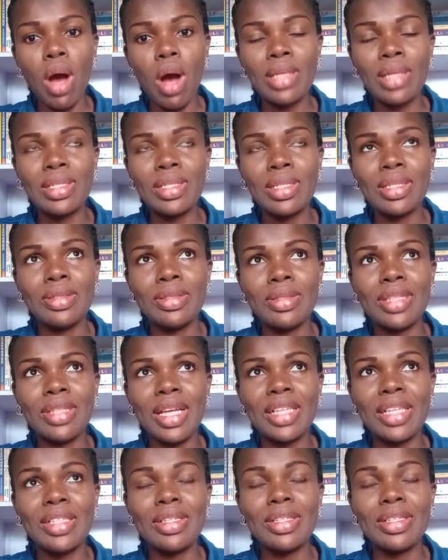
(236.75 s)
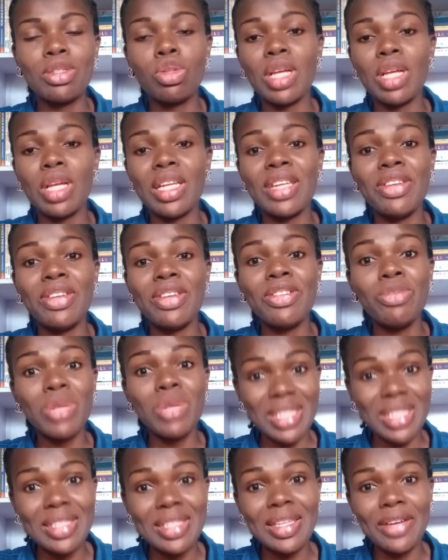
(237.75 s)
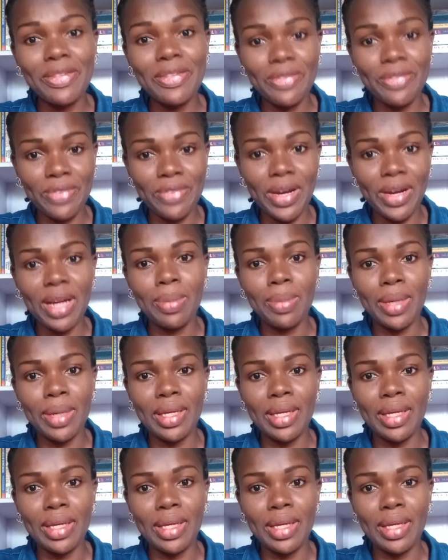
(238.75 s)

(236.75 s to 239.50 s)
as in that, so that the resistant fiber, in